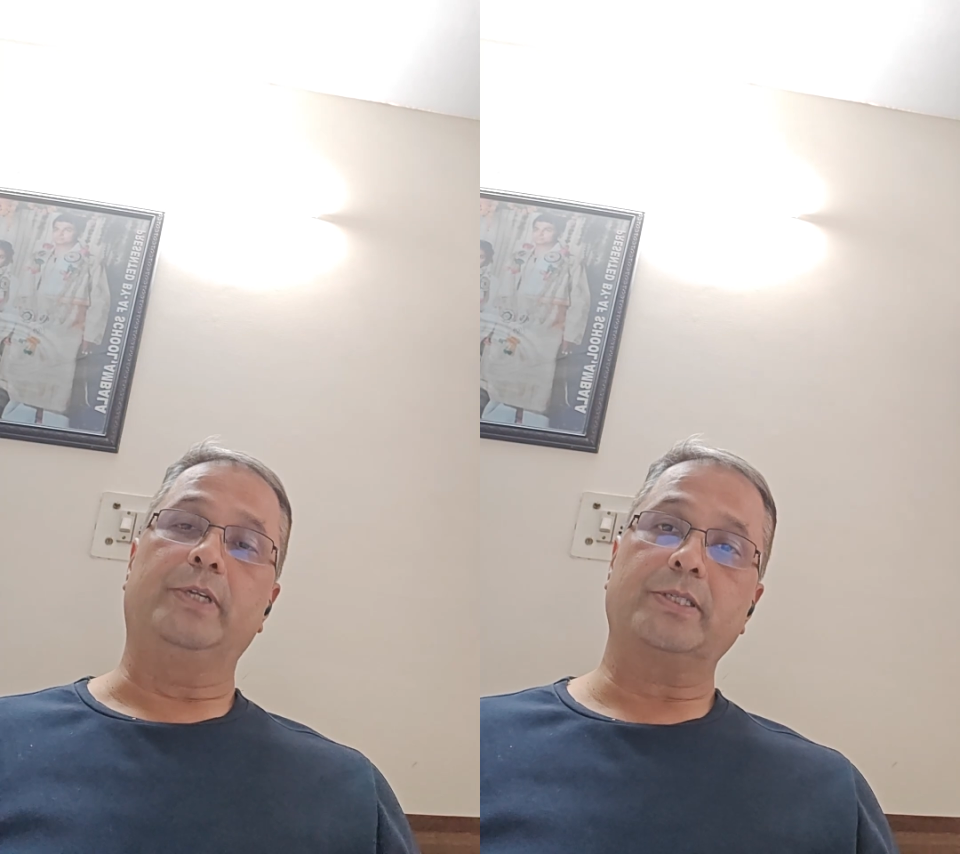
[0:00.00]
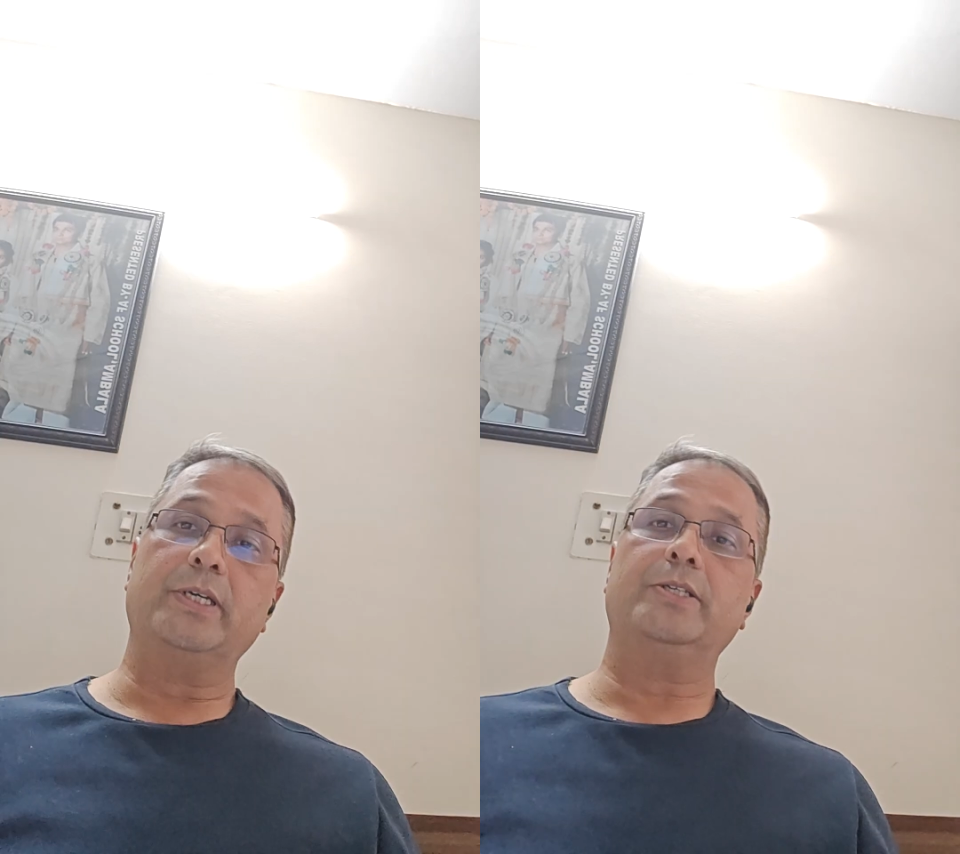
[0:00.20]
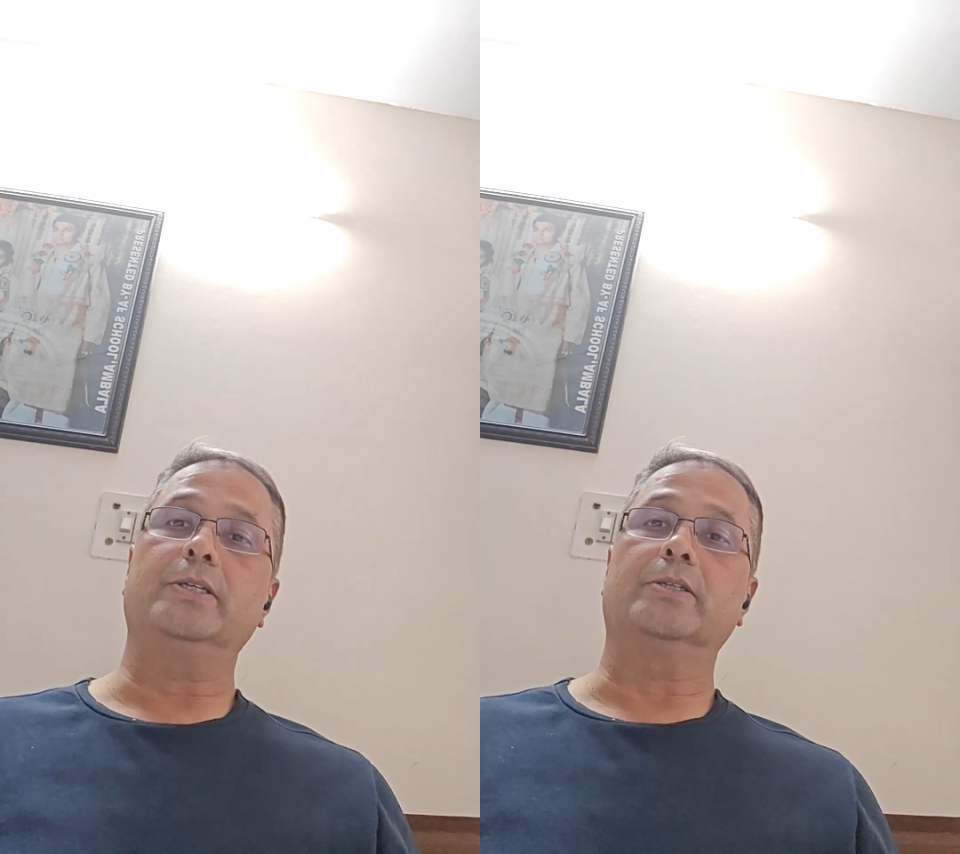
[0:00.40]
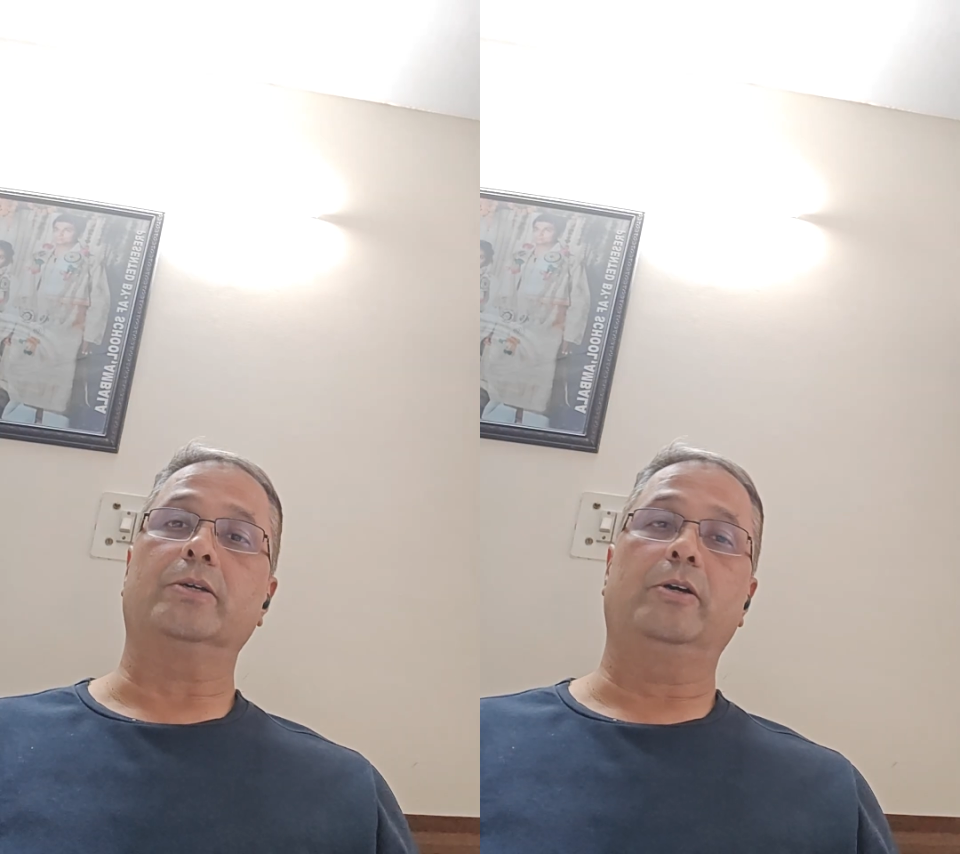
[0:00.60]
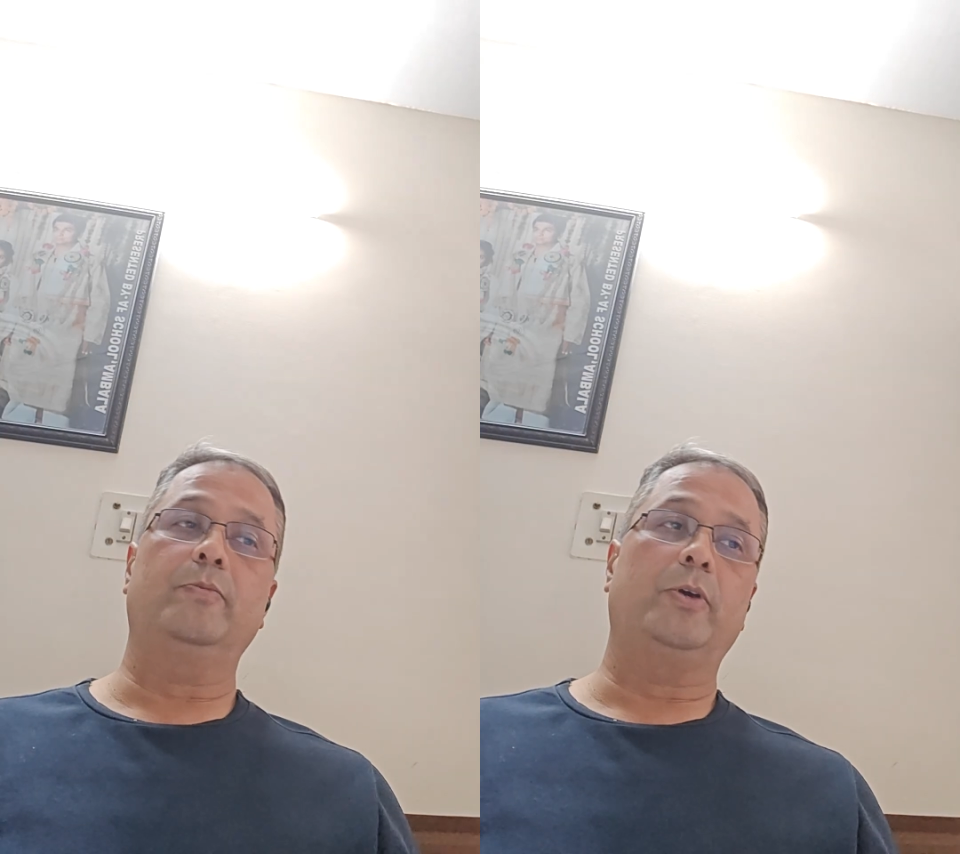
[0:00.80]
discussions on